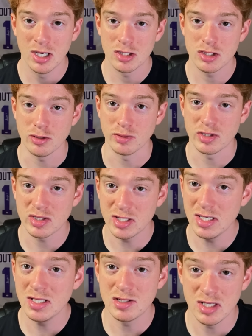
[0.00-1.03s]
to
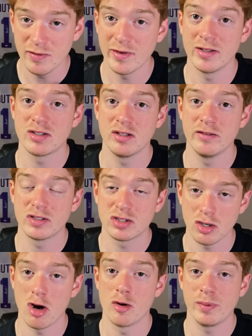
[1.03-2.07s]
see defensive
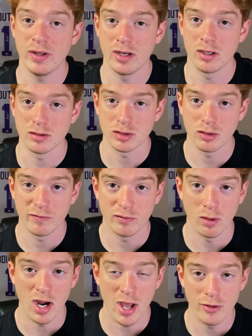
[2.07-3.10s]
star players
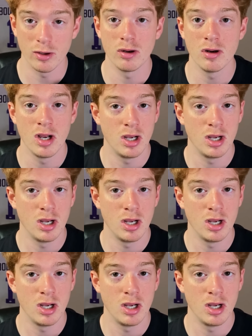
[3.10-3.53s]
for other